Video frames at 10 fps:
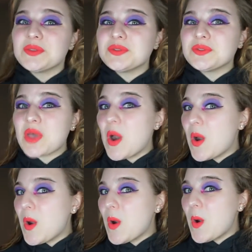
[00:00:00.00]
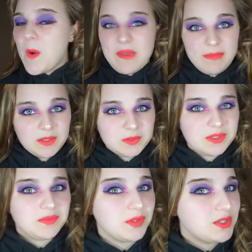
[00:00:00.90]
So maybe I'll do it in
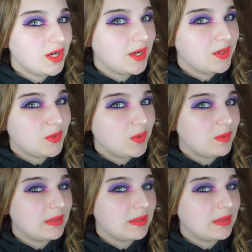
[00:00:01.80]
the future and do